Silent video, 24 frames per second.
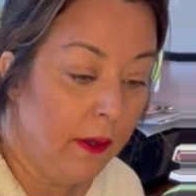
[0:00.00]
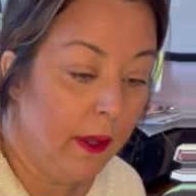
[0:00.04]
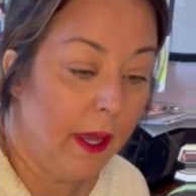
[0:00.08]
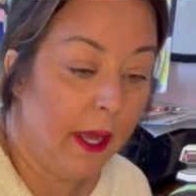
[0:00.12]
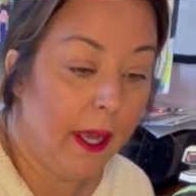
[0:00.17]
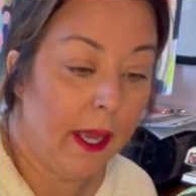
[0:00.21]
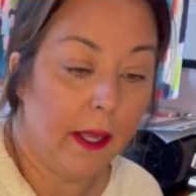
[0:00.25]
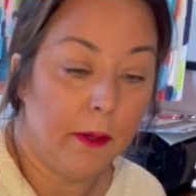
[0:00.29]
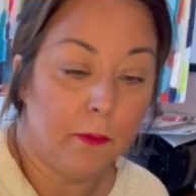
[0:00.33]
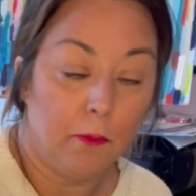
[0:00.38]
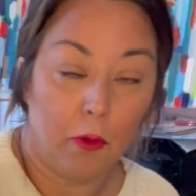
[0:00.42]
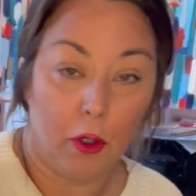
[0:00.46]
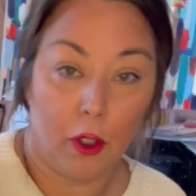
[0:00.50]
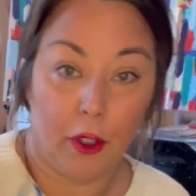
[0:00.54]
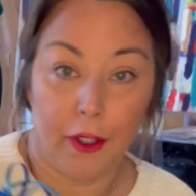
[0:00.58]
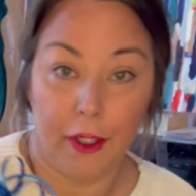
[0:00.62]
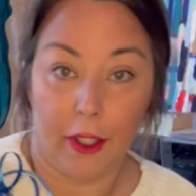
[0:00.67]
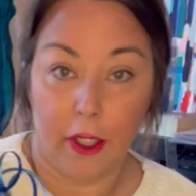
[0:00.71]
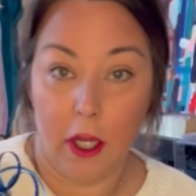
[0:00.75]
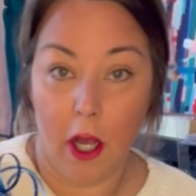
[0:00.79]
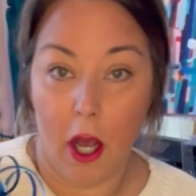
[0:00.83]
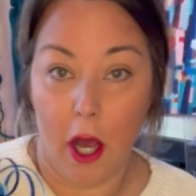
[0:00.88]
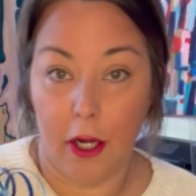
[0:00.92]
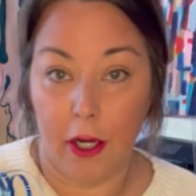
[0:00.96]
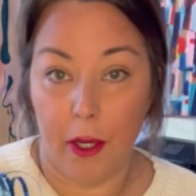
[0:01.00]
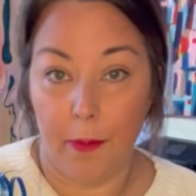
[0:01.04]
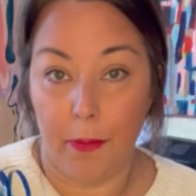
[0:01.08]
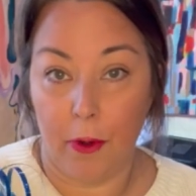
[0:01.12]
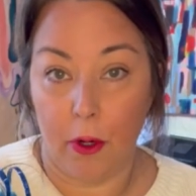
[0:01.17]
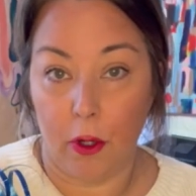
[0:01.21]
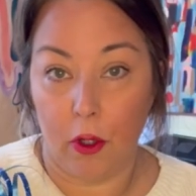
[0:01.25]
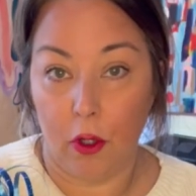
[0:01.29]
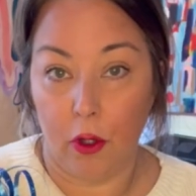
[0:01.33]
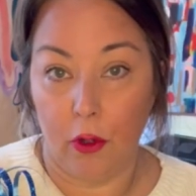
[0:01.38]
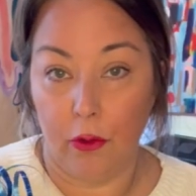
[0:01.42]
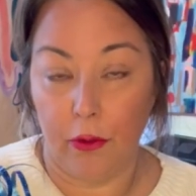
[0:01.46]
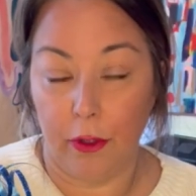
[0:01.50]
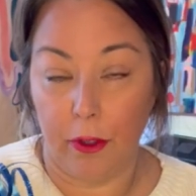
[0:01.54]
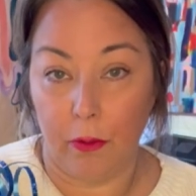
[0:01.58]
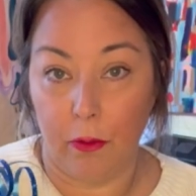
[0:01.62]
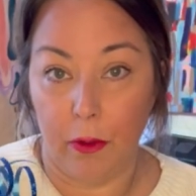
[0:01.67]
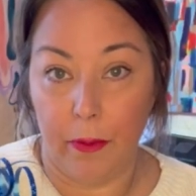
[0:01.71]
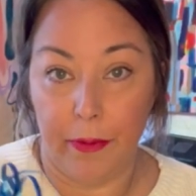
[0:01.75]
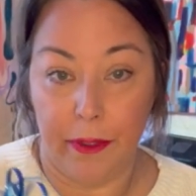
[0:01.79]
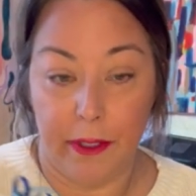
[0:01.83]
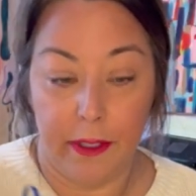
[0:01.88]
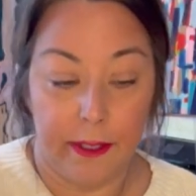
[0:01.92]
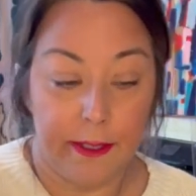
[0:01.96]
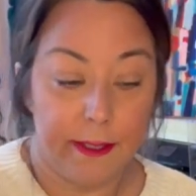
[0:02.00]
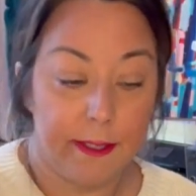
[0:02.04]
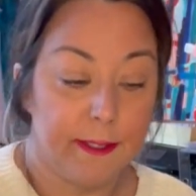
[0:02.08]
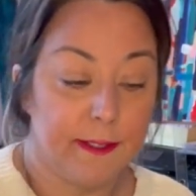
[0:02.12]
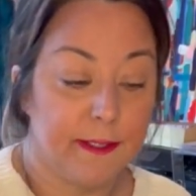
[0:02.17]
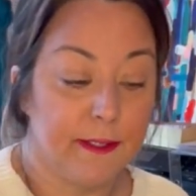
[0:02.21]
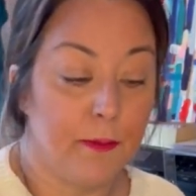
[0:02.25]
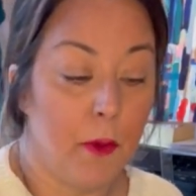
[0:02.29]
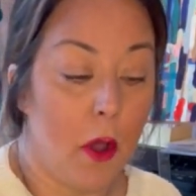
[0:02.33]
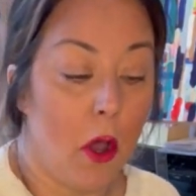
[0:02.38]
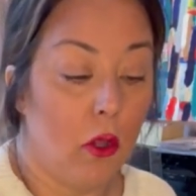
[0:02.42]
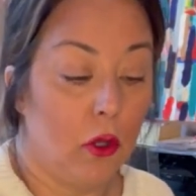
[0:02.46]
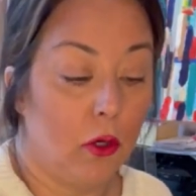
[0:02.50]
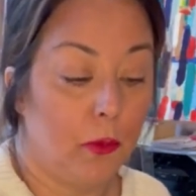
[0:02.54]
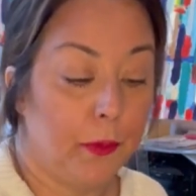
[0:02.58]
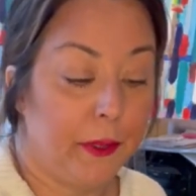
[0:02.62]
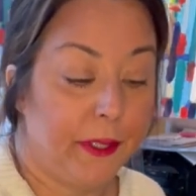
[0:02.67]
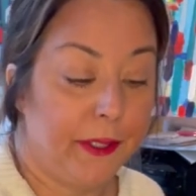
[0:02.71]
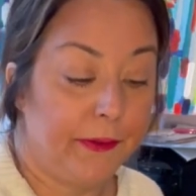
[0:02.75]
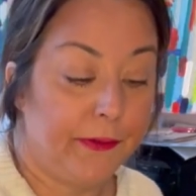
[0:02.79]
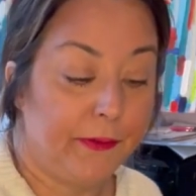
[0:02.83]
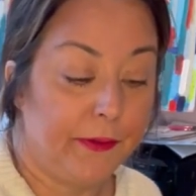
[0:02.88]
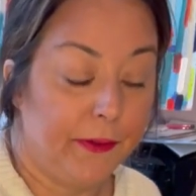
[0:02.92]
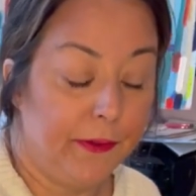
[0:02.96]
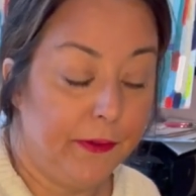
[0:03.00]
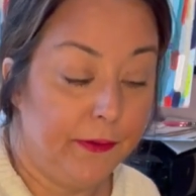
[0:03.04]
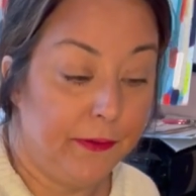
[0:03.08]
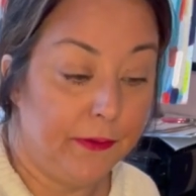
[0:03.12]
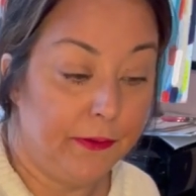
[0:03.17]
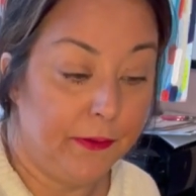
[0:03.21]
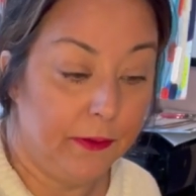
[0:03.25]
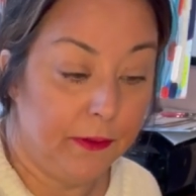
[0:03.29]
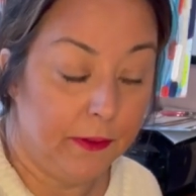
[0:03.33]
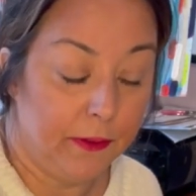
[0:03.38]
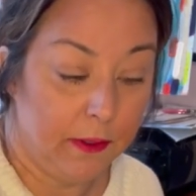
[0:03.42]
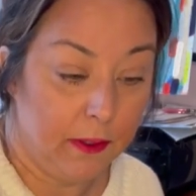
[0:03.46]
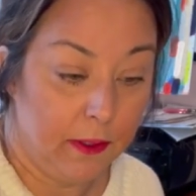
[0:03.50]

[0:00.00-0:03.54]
and we're gonna cut up our curling ribbon into smaller pieces.